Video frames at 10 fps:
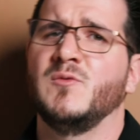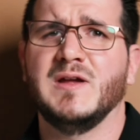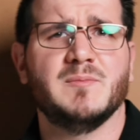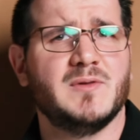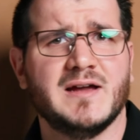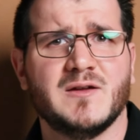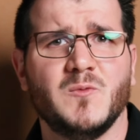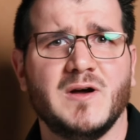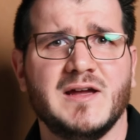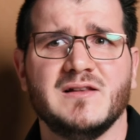We at Black
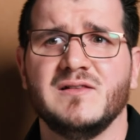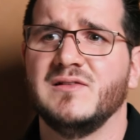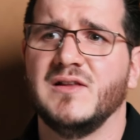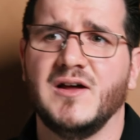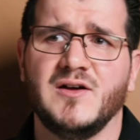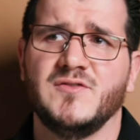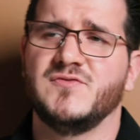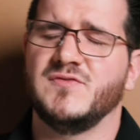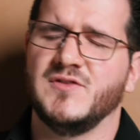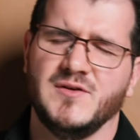and White
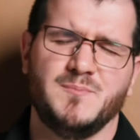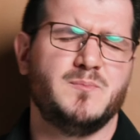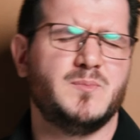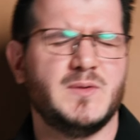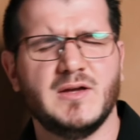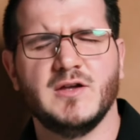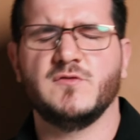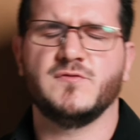love the big,